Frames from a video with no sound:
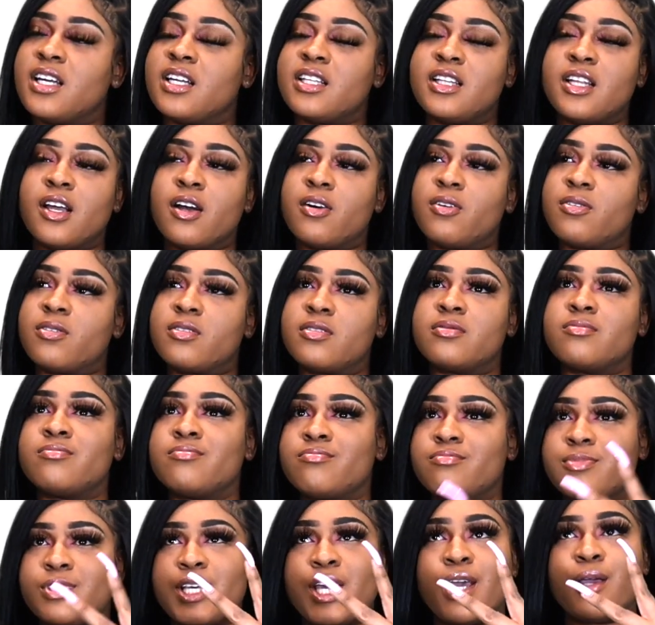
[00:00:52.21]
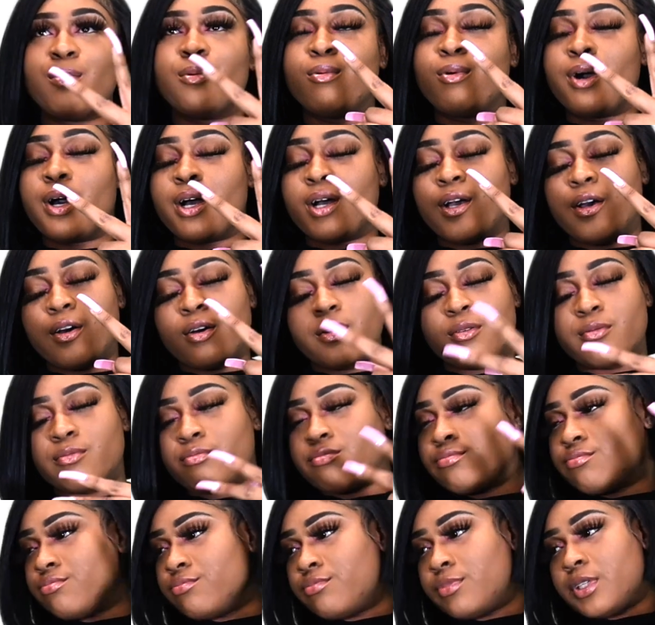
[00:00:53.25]
no, table I go.
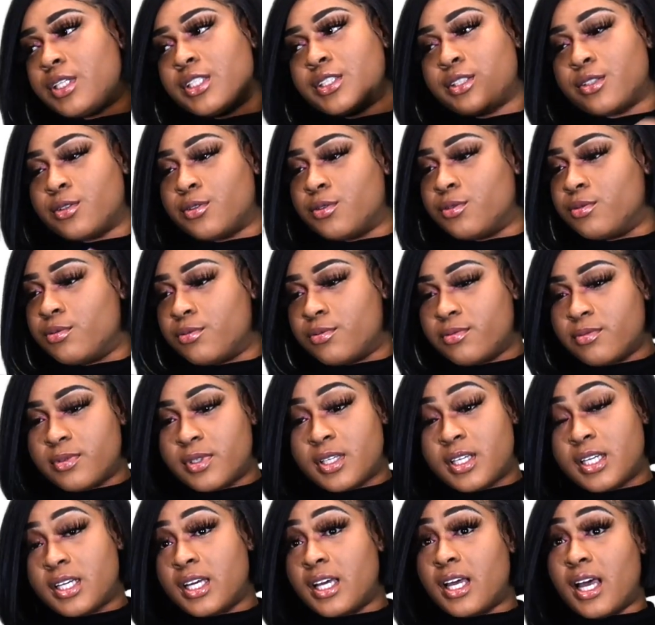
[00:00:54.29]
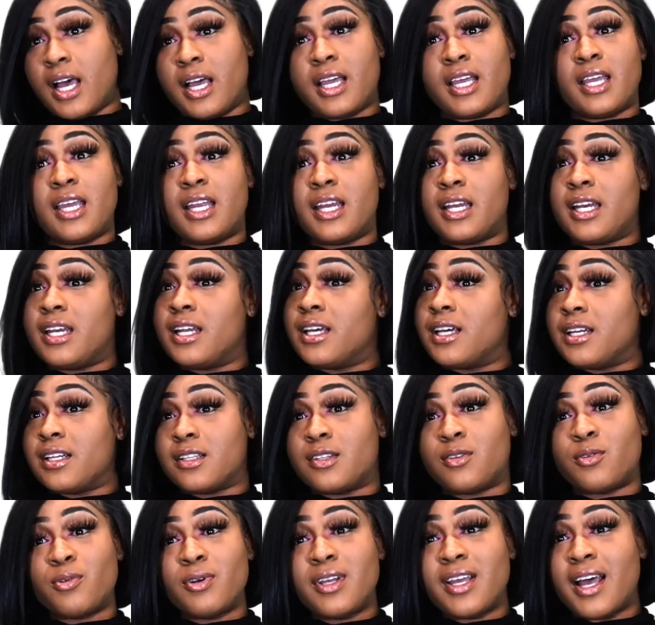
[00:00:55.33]
It's cool. I can get it done in
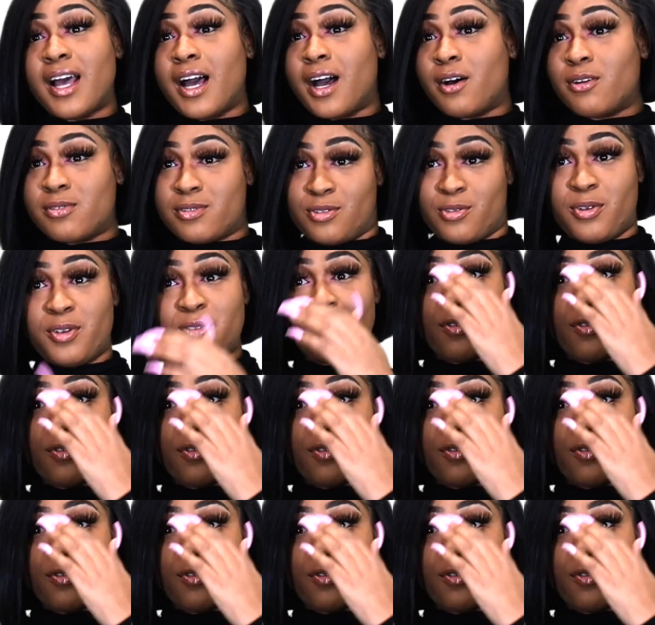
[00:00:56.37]
three hours, three,